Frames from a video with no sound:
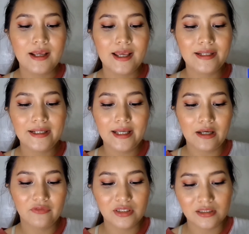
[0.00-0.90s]
And I
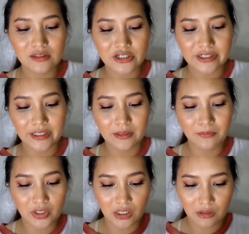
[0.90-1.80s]
have it in the shade
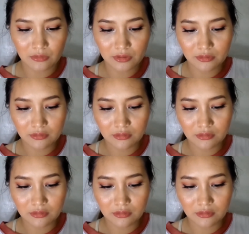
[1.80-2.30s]
brown.